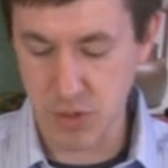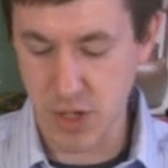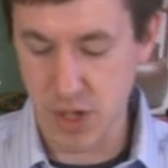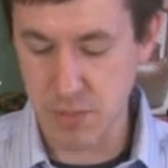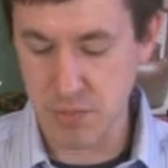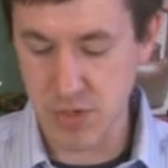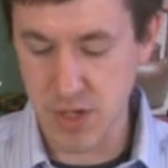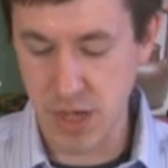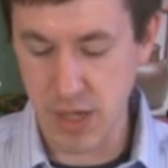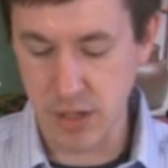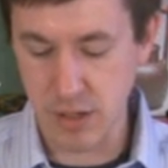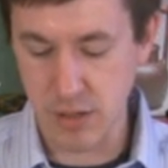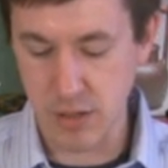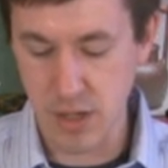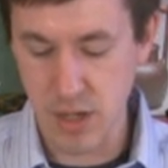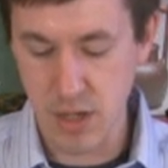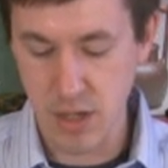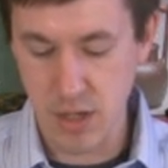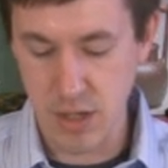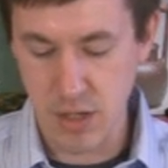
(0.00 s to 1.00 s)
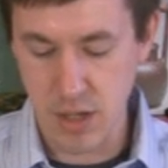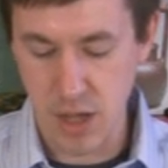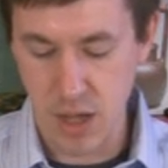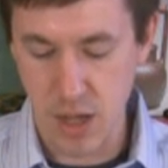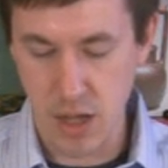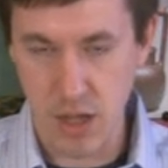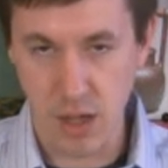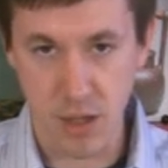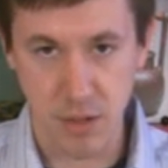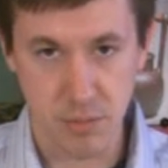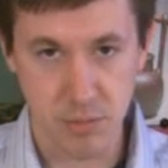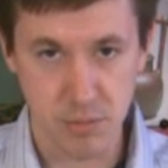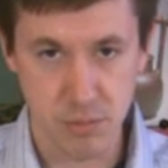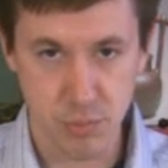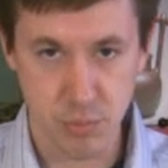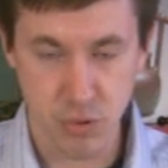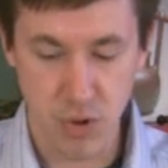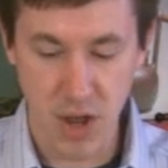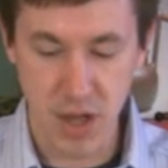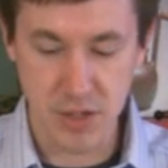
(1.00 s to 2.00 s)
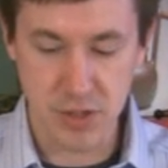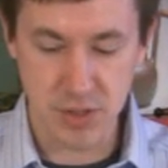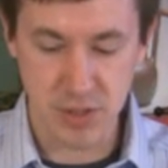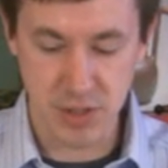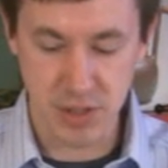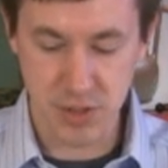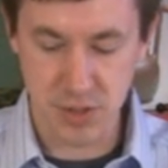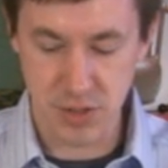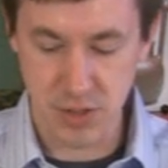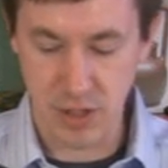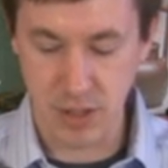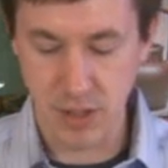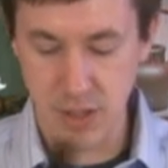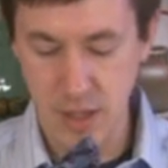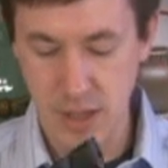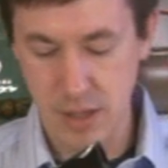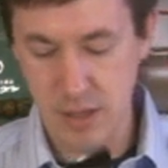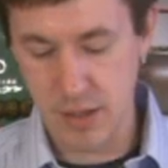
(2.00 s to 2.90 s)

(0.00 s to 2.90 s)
updated price listing.